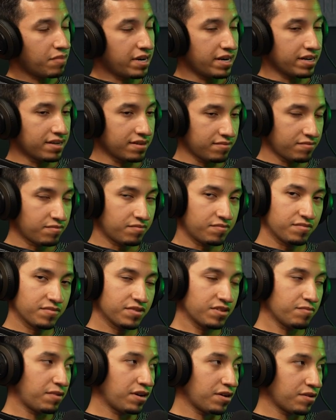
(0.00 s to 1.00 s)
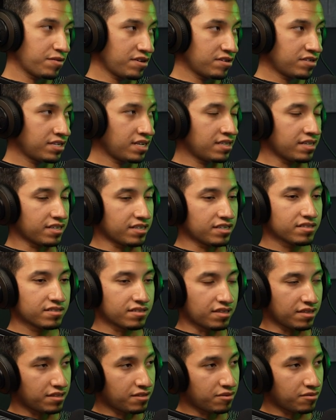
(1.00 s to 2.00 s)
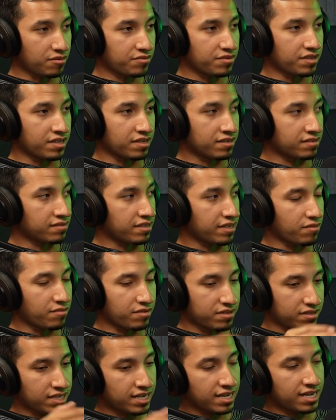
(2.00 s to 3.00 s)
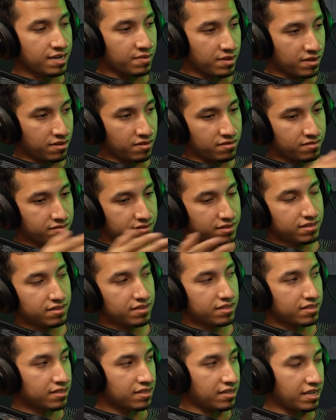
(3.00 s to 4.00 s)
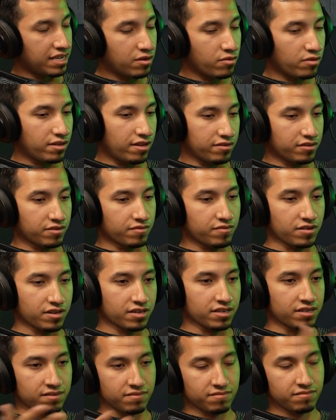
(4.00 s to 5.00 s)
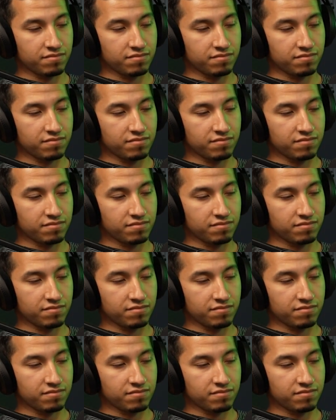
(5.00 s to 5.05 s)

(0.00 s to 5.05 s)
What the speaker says: By what you're saying, like just the little things, like with time, that's gonna equal out to fucking